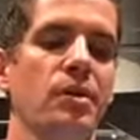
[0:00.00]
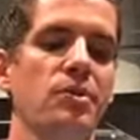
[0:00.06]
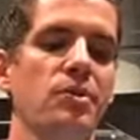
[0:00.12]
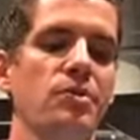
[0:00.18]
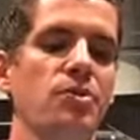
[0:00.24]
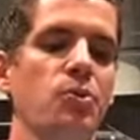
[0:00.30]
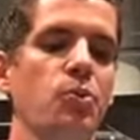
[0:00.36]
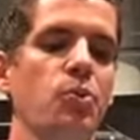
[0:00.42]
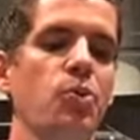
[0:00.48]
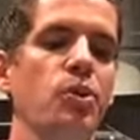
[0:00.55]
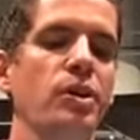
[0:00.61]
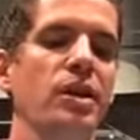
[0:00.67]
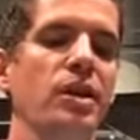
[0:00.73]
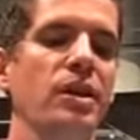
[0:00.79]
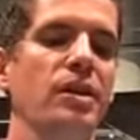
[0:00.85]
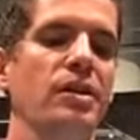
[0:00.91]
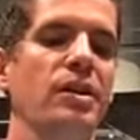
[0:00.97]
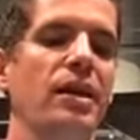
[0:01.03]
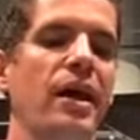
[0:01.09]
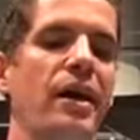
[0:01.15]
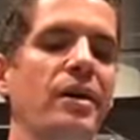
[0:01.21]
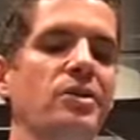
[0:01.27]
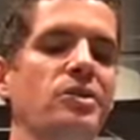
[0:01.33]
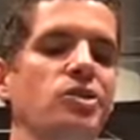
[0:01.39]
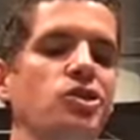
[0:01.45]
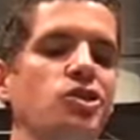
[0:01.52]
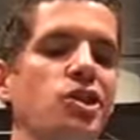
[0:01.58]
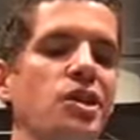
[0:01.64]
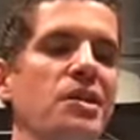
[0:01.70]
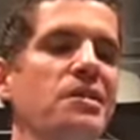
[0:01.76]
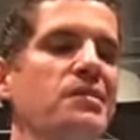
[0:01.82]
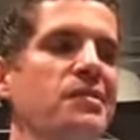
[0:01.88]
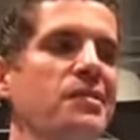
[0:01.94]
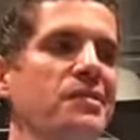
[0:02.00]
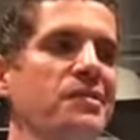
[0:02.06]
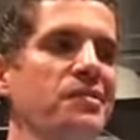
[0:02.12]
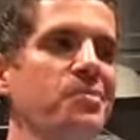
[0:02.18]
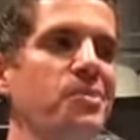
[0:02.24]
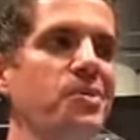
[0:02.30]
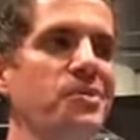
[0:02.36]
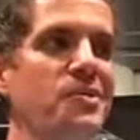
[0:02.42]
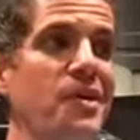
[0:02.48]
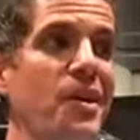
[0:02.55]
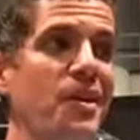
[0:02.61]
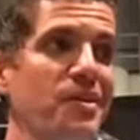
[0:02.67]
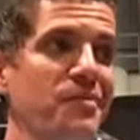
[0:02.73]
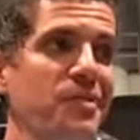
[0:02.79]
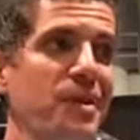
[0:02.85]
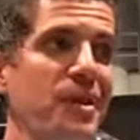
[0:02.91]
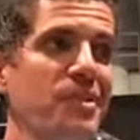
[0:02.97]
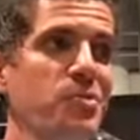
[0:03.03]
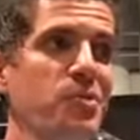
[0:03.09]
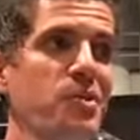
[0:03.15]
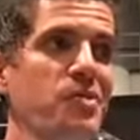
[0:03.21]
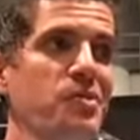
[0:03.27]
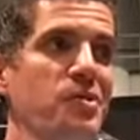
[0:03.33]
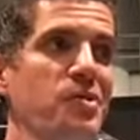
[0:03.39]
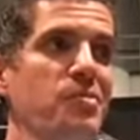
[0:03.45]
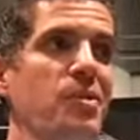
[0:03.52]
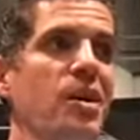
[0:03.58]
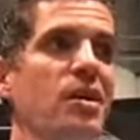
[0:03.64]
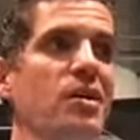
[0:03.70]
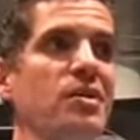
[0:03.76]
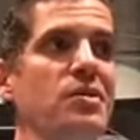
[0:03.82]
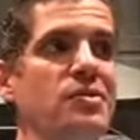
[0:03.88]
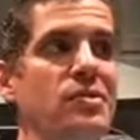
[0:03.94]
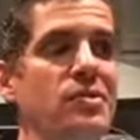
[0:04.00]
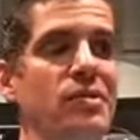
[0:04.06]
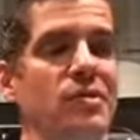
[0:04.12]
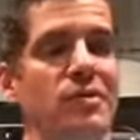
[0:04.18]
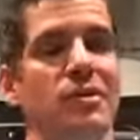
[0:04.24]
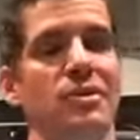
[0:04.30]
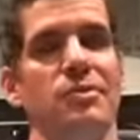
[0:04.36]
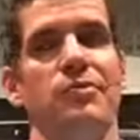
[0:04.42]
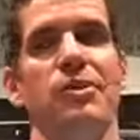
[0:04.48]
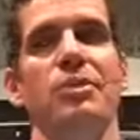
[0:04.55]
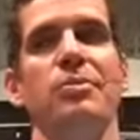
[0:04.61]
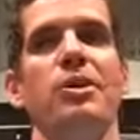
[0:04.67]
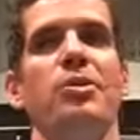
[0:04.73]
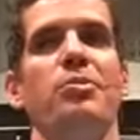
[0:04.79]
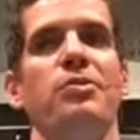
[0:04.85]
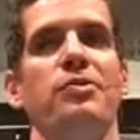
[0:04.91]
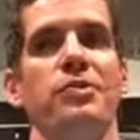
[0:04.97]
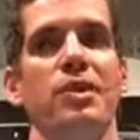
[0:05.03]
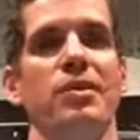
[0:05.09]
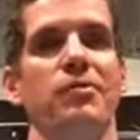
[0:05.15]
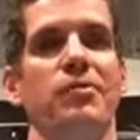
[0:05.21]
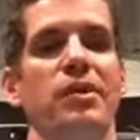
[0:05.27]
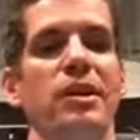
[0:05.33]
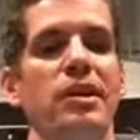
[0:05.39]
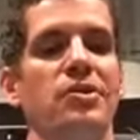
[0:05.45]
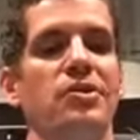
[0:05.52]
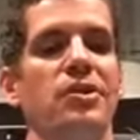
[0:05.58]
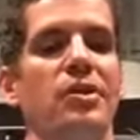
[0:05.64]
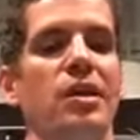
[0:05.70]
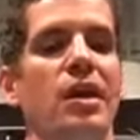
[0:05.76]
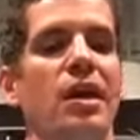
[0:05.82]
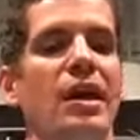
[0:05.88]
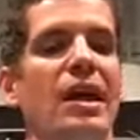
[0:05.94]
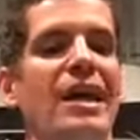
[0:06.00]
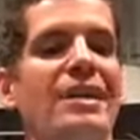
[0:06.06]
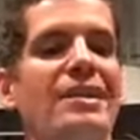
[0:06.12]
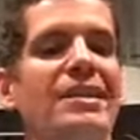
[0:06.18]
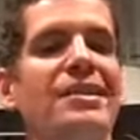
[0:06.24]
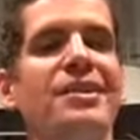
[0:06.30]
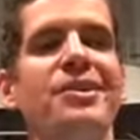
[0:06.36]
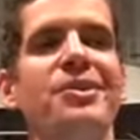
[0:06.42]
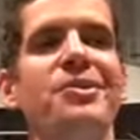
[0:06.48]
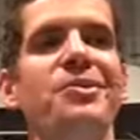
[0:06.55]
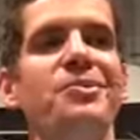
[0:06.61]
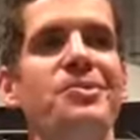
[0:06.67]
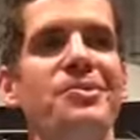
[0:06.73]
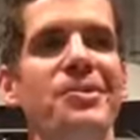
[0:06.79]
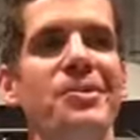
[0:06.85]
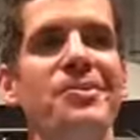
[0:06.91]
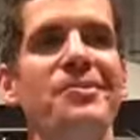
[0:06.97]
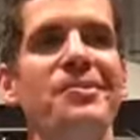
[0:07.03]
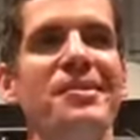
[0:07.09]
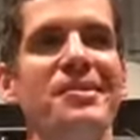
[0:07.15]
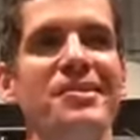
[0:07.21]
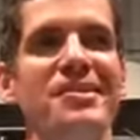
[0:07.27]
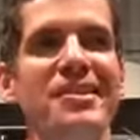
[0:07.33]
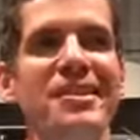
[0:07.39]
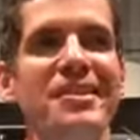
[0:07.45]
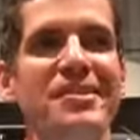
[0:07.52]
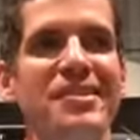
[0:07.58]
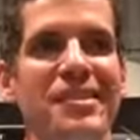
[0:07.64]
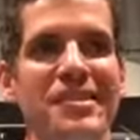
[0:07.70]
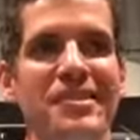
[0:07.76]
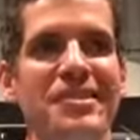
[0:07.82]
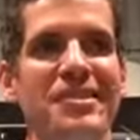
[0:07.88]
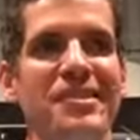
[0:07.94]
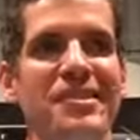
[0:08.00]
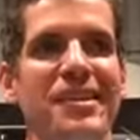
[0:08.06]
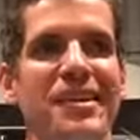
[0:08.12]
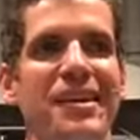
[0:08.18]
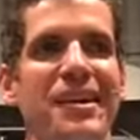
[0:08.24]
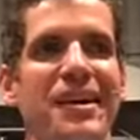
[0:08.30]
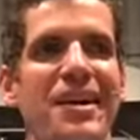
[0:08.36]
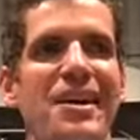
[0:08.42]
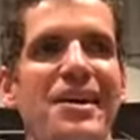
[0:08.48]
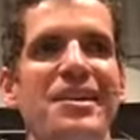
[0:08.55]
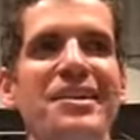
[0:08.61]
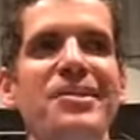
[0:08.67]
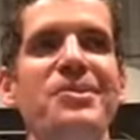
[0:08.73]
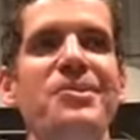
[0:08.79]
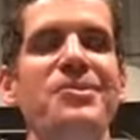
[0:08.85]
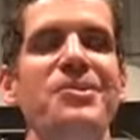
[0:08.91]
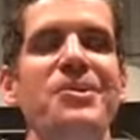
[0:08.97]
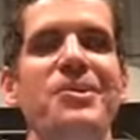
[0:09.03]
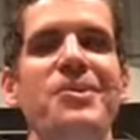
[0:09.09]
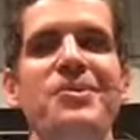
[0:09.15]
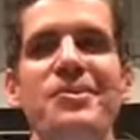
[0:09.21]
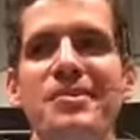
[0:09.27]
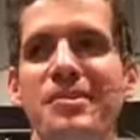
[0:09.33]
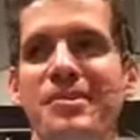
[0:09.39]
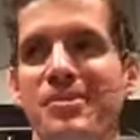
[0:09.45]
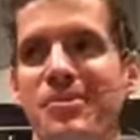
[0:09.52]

so, looking at that, Jesus personifies wisdom this, this female personification. And he who chooses Jesus, he who chooses